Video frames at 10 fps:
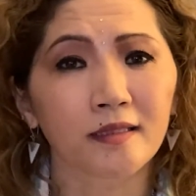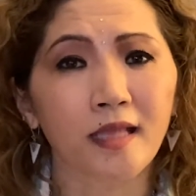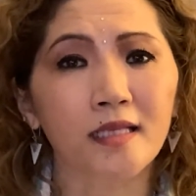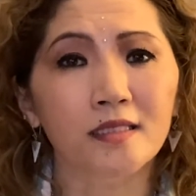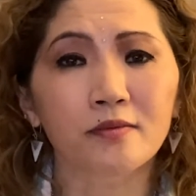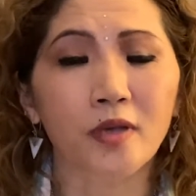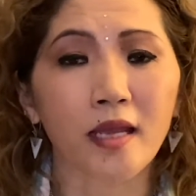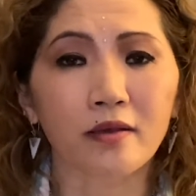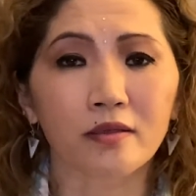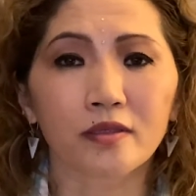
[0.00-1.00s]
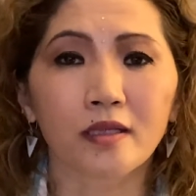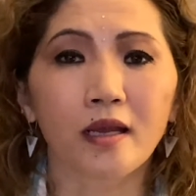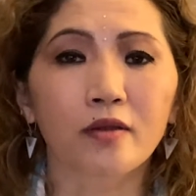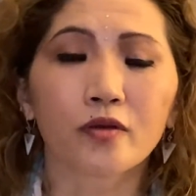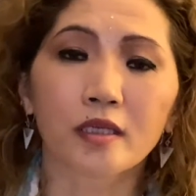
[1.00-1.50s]
That's what I
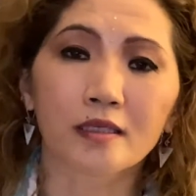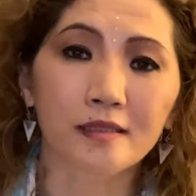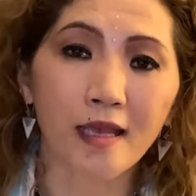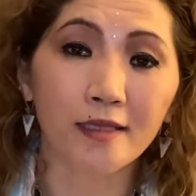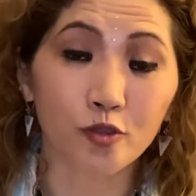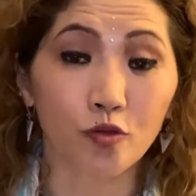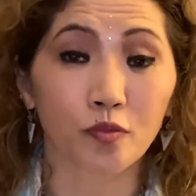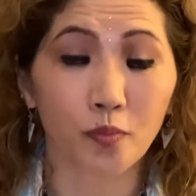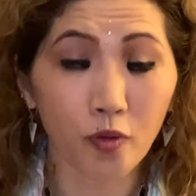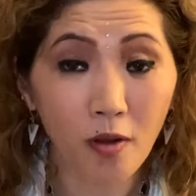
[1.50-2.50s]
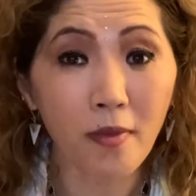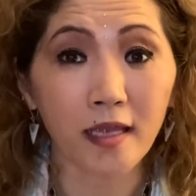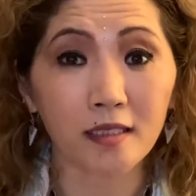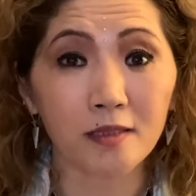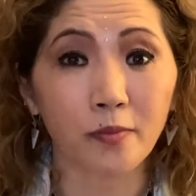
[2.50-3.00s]
could say from my
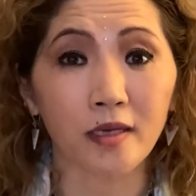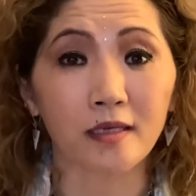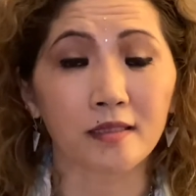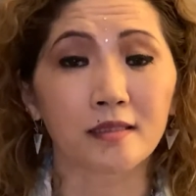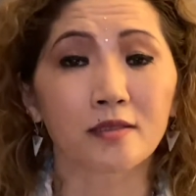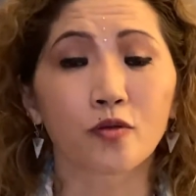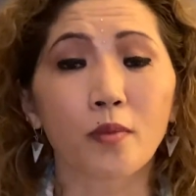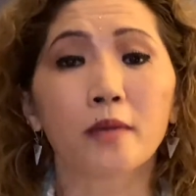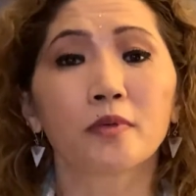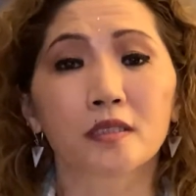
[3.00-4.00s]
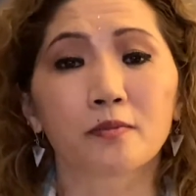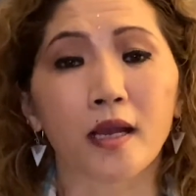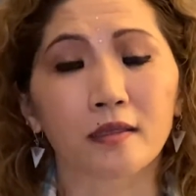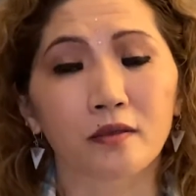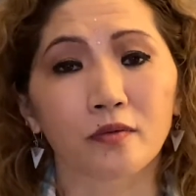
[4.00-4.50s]
experience, to my
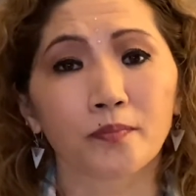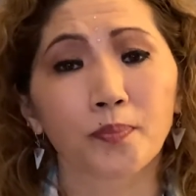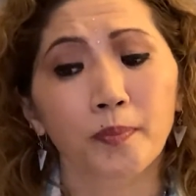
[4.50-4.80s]
perspective,